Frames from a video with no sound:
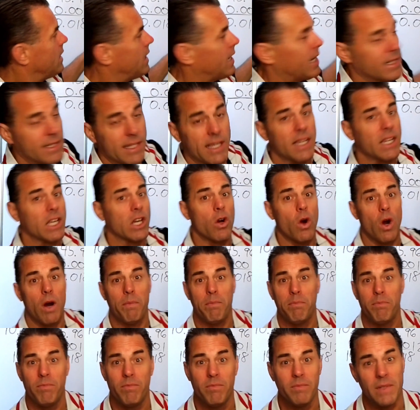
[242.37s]
it's going to go
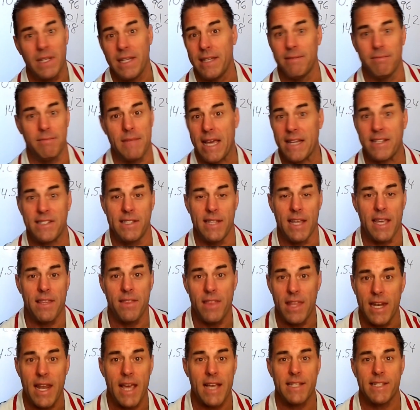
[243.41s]
up next in
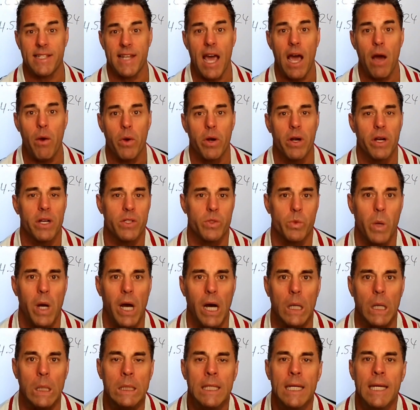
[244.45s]
the next hour as
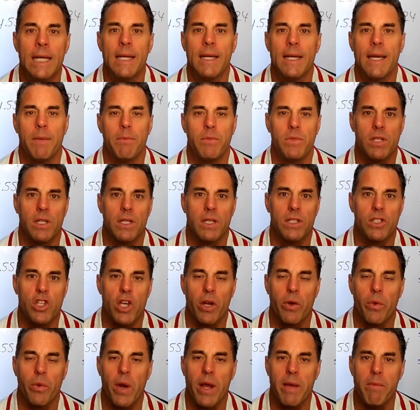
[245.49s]
well to
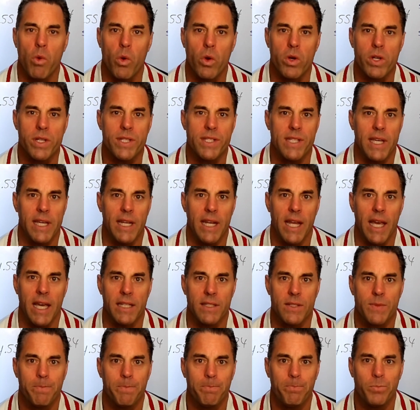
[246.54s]
generate more
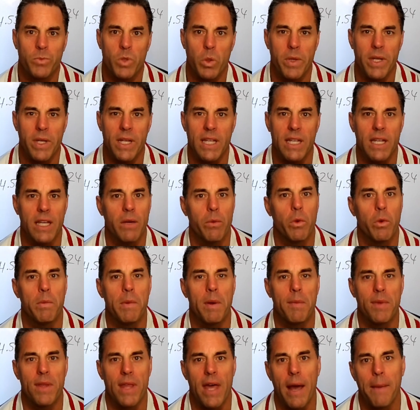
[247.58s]
CNS. So we need to
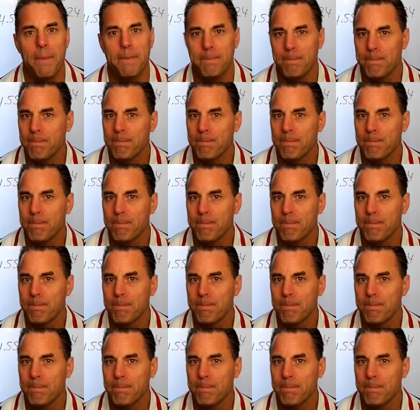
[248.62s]
remember that.